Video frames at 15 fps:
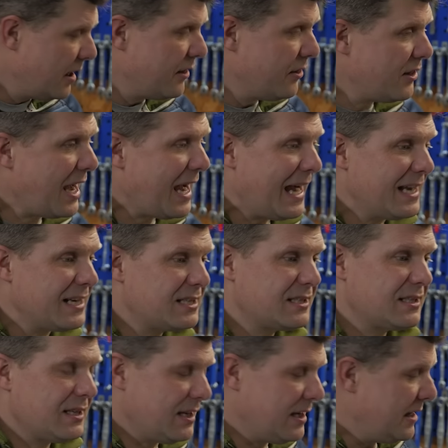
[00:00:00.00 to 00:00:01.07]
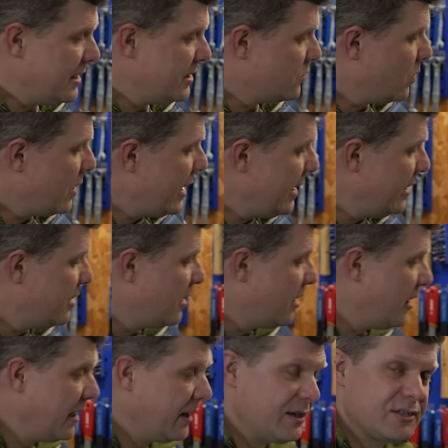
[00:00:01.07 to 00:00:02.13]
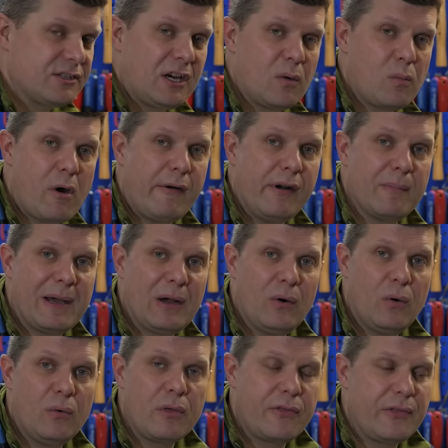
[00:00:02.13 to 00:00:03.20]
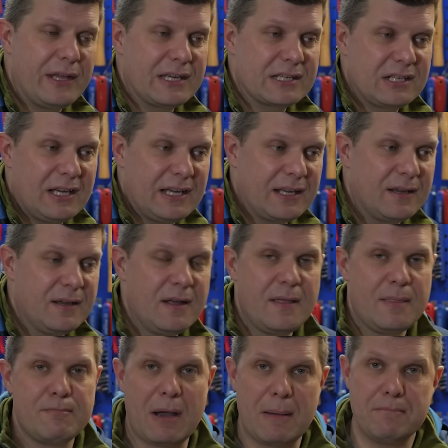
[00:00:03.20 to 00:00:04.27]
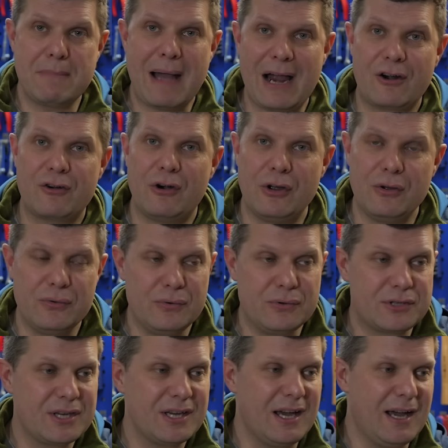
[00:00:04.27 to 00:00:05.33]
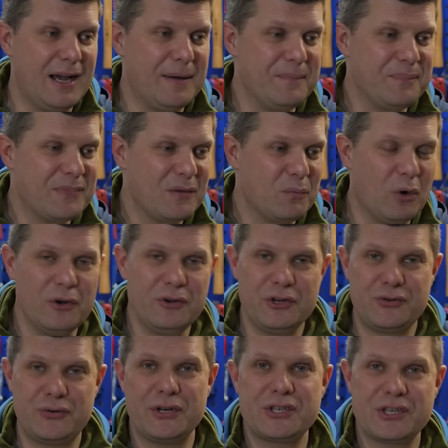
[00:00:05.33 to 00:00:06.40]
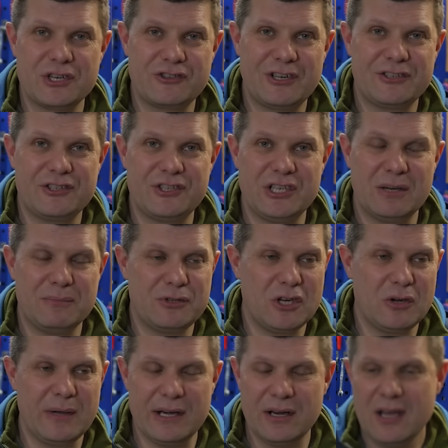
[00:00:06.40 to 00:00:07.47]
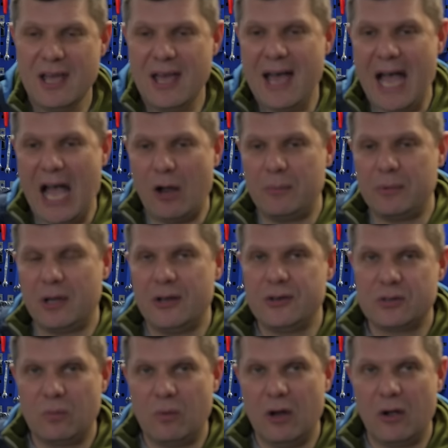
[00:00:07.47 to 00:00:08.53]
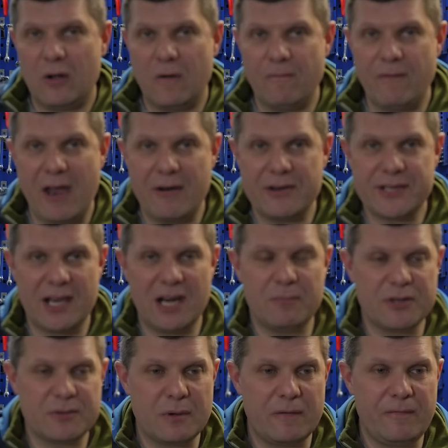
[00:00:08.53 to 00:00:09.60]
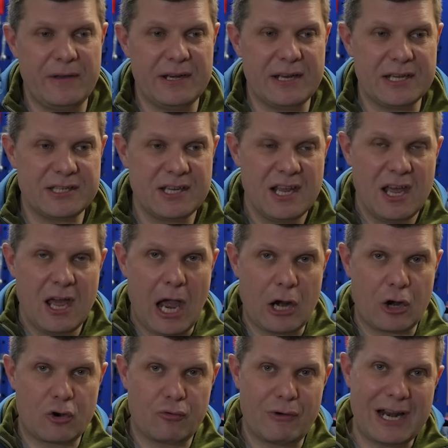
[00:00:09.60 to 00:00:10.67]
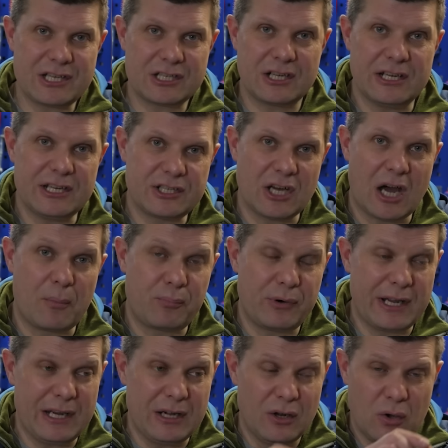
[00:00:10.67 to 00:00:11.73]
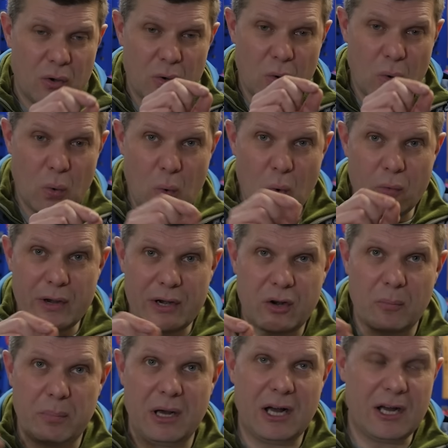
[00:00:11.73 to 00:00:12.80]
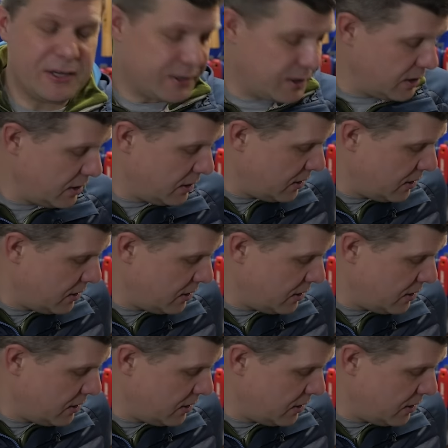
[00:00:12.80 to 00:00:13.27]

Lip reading: And that is when I can start worrying about all the things like my macros, what nutrition strategy I'm doing, how I'm going to work on various elements of my fitness, and gradually start bringing all the little parts